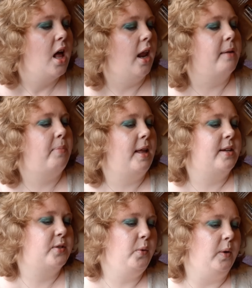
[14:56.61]
like
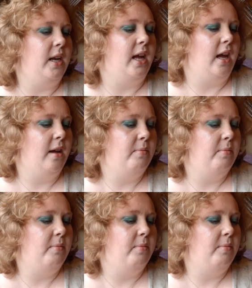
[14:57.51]
black salt in here,